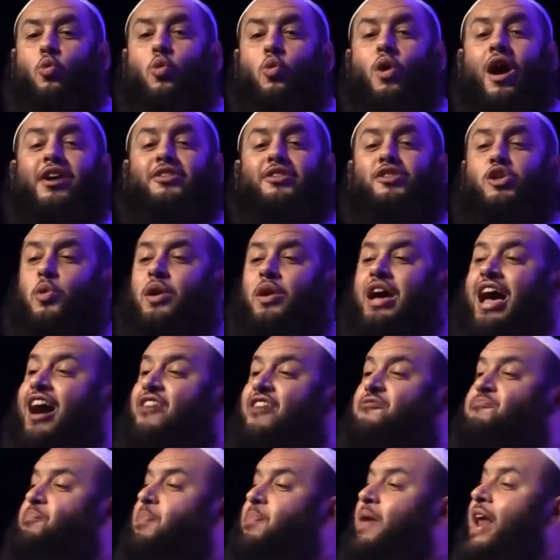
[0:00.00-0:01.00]
Why do we
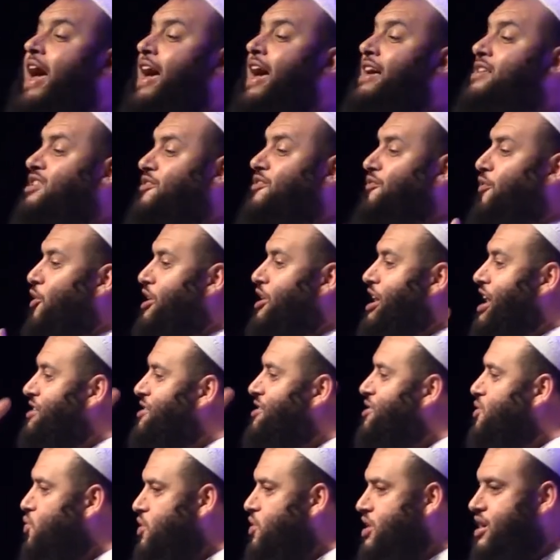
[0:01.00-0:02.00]
have plans for
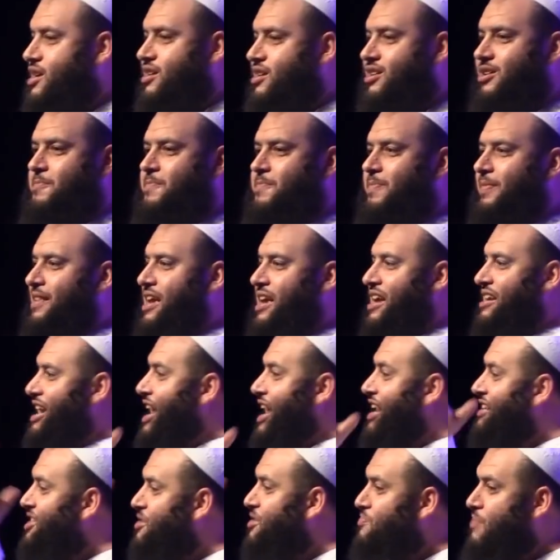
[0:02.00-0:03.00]
next week
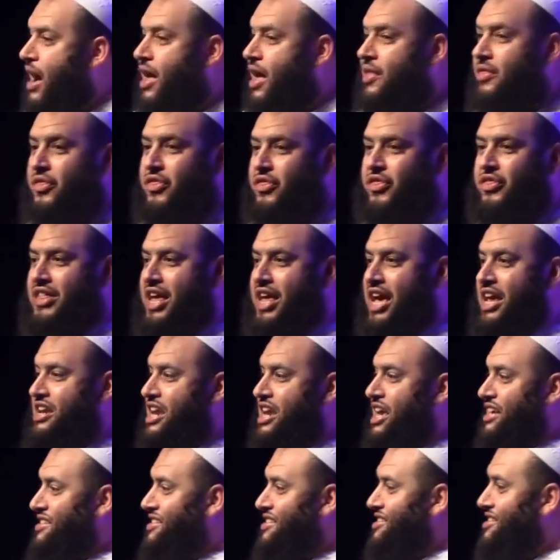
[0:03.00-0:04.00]
and next month
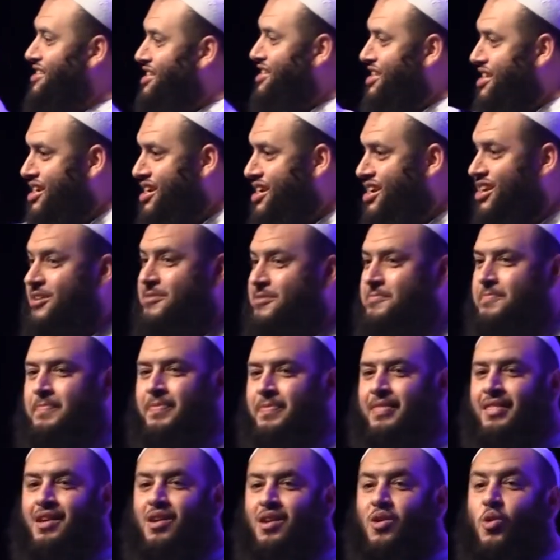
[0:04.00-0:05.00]
and next year?
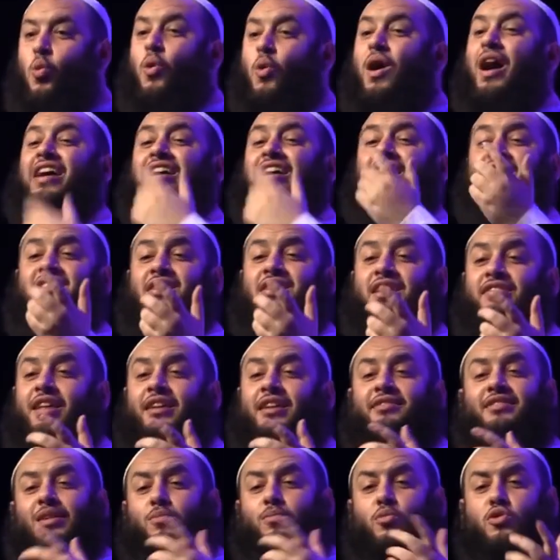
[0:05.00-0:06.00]
Why is it
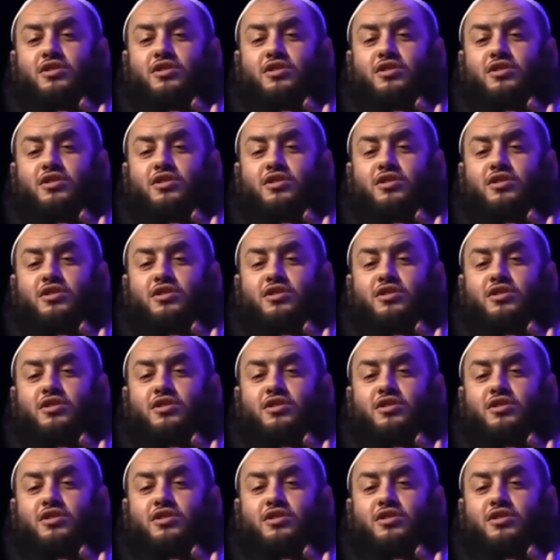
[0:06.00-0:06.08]
that the